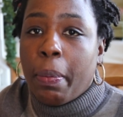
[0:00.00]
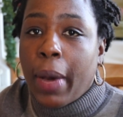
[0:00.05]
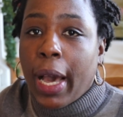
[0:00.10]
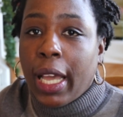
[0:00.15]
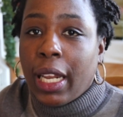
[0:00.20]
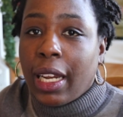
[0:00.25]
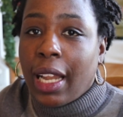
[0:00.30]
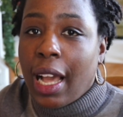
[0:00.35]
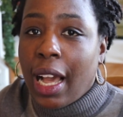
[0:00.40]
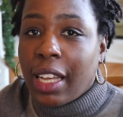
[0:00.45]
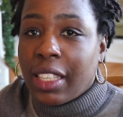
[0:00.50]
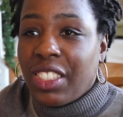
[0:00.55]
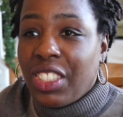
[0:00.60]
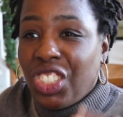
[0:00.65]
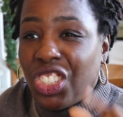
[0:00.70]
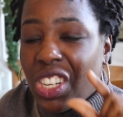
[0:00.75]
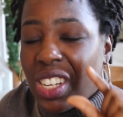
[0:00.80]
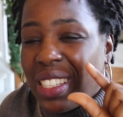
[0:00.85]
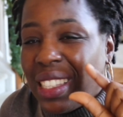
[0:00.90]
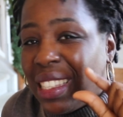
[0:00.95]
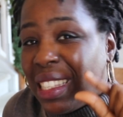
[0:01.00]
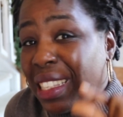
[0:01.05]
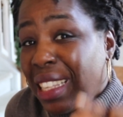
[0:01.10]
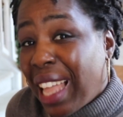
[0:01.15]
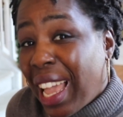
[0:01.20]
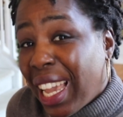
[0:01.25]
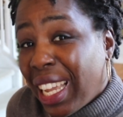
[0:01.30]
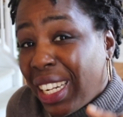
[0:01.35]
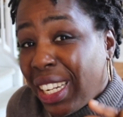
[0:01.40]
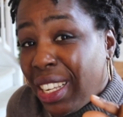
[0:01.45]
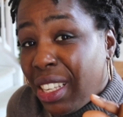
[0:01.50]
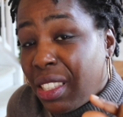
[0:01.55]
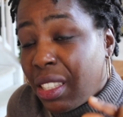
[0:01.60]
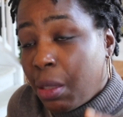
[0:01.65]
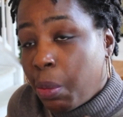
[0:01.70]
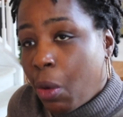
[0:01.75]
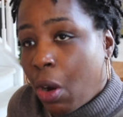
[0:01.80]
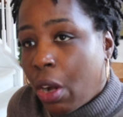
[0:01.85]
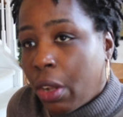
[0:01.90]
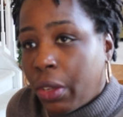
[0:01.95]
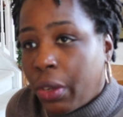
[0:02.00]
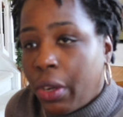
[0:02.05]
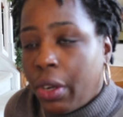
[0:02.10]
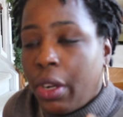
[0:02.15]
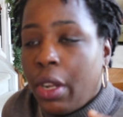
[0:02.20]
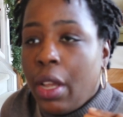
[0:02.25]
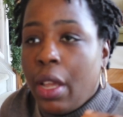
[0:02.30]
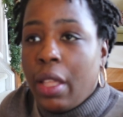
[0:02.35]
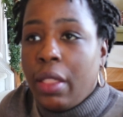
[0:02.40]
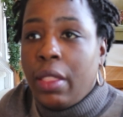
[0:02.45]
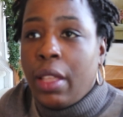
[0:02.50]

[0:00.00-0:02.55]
my locks just slightly smaller